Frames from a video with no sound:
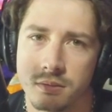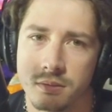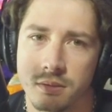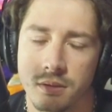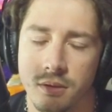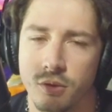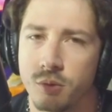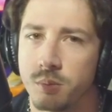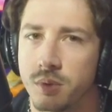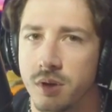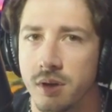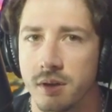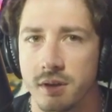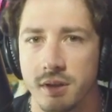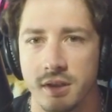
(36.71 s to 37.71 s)
loop around
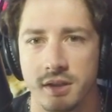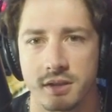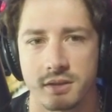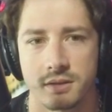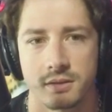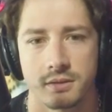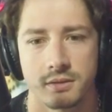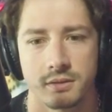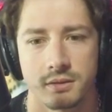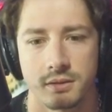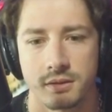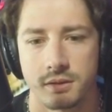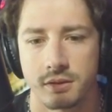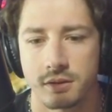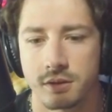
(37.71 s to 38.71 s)
the
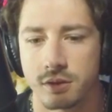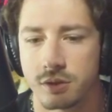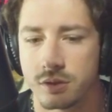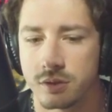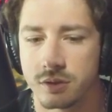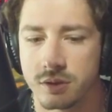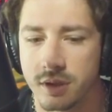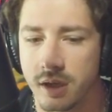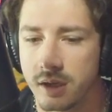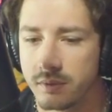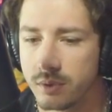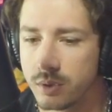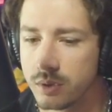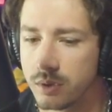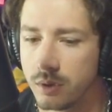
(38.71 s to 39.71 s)
eastern side of
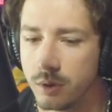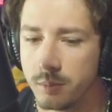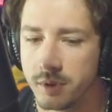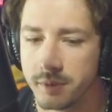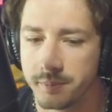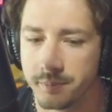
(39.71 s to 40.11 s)
Oklahoma.